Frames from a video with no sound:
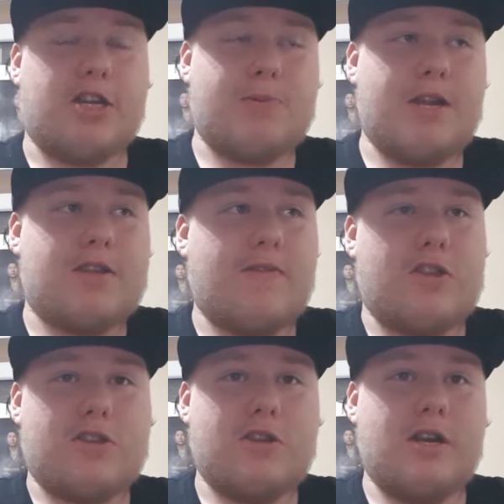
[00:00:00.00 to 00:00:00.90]
expensive.
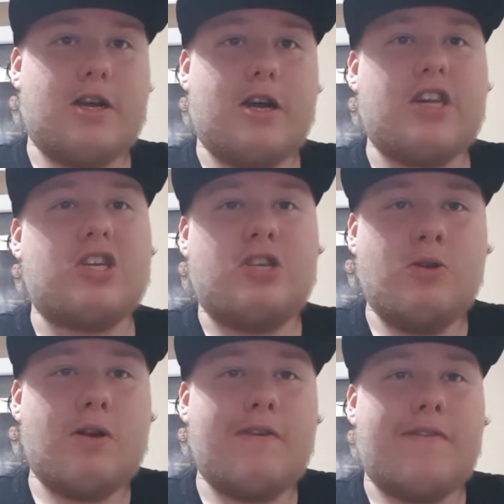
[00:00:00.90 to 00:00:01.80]
It's going to cost you
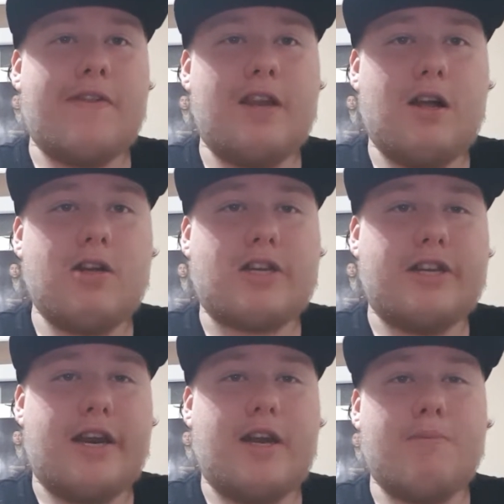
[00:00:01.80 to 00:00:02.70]
$250
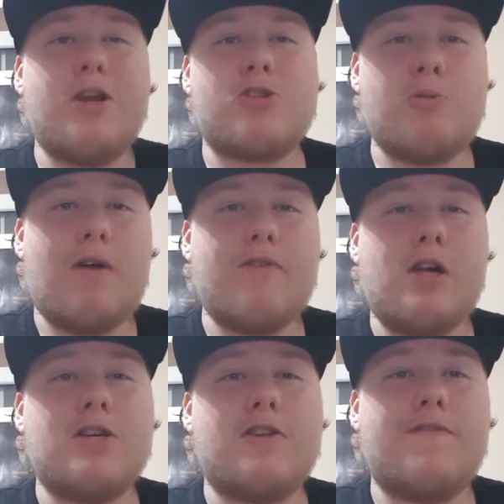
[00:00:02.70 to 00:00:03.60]
Canadian plus
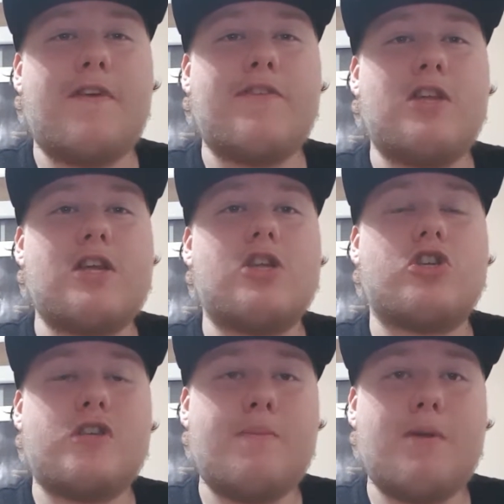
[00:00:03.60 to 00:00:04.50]
$12.50
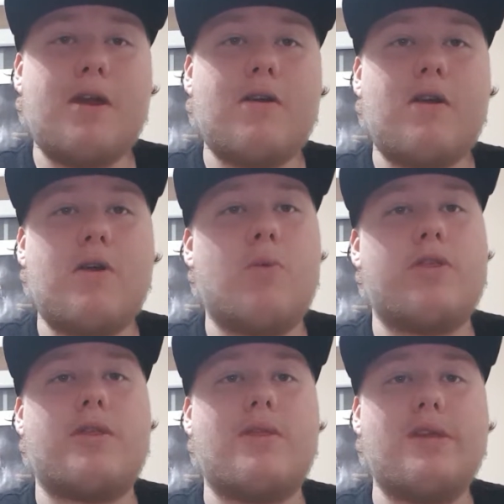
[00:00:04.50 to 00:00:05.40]
shipping
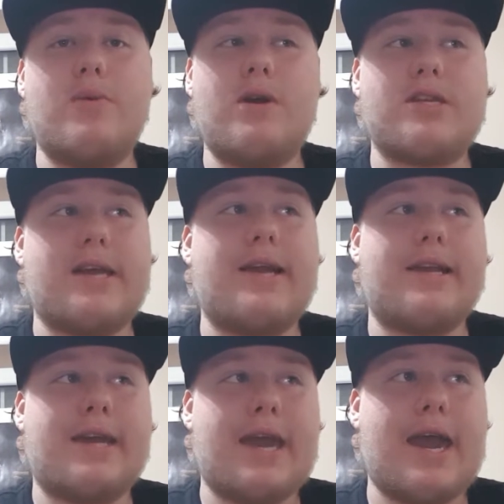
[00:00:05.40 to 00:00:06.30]
within the US
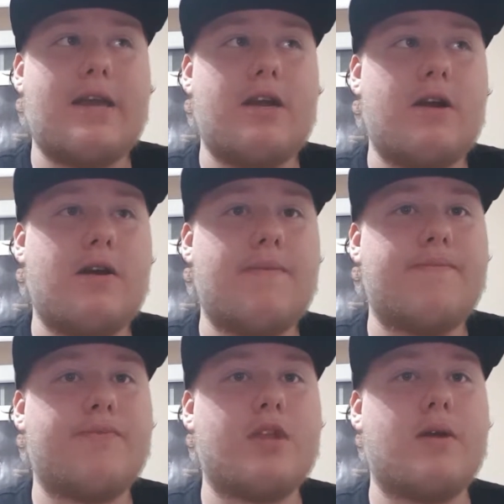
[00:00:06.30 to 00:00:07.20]
and Canada.
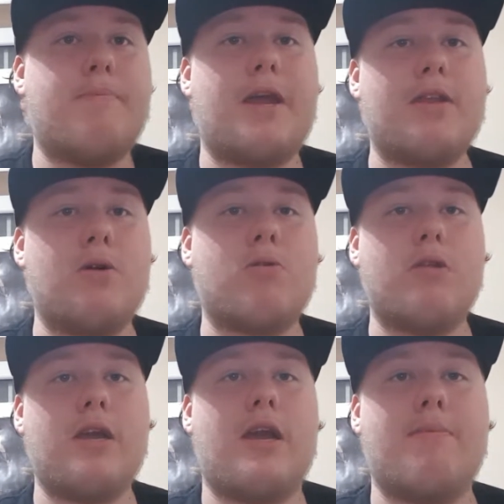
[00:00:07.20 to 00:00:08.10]
Made
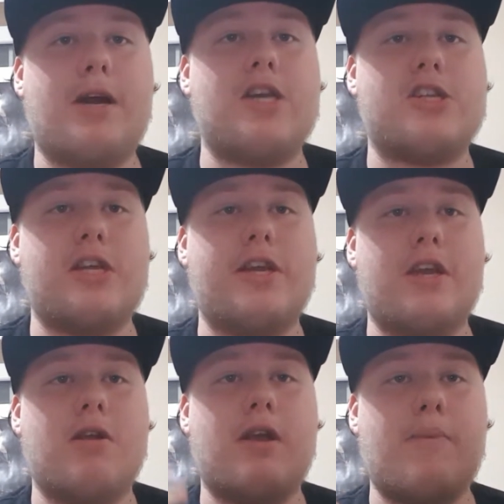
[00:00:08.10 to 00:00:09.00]
locally in my city
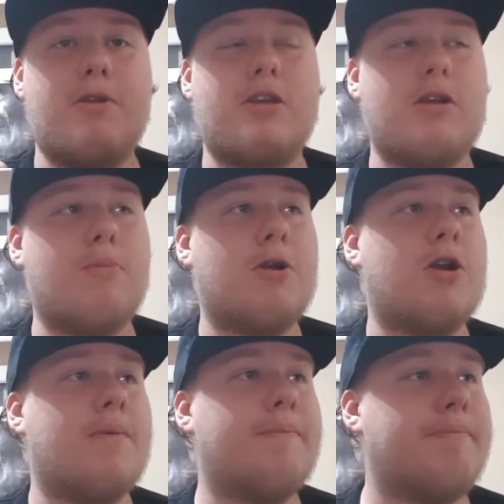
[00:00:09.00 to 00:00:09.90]
here in Edmonton,
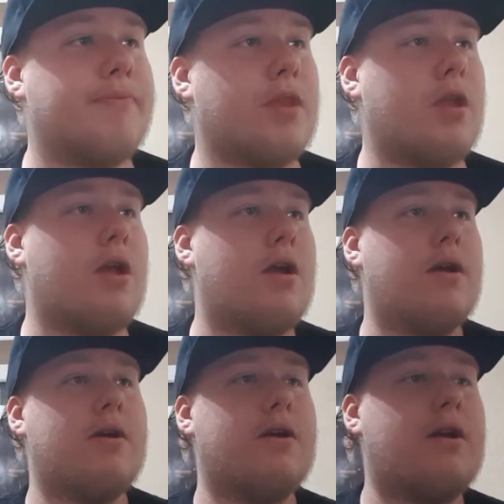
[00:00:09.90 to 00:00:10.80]
Alberta.
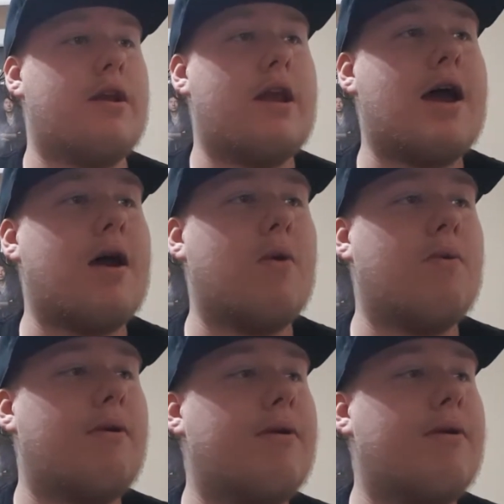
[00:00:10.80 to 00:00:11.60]
Now,